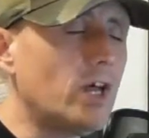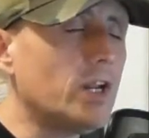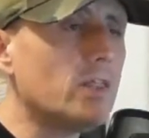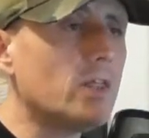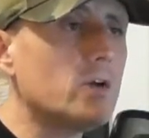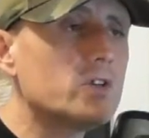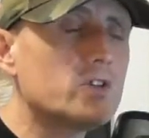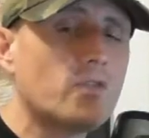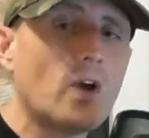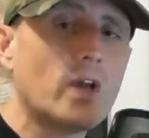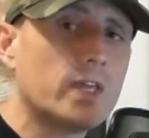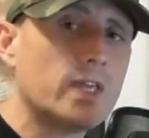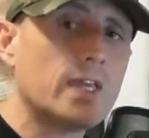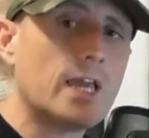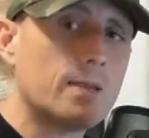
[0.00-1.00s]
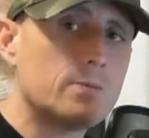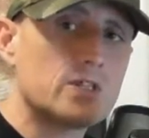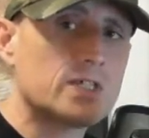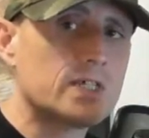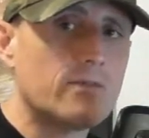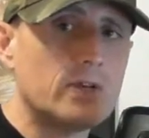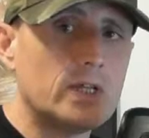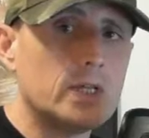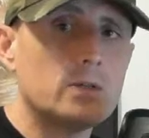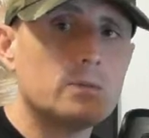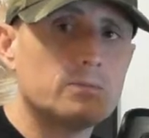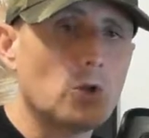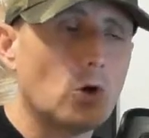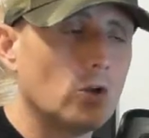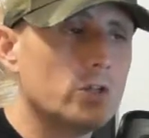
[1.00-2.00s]
None of those fucking games are
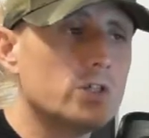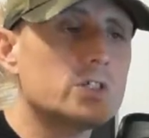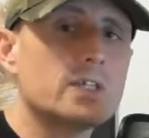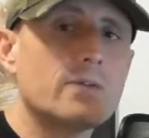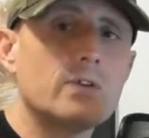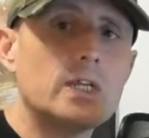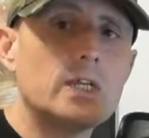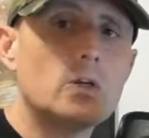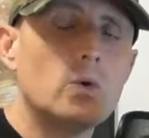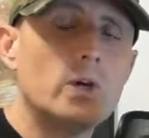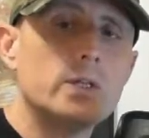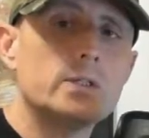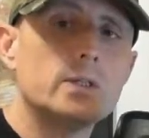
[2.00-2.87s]
seventy dollars, seventy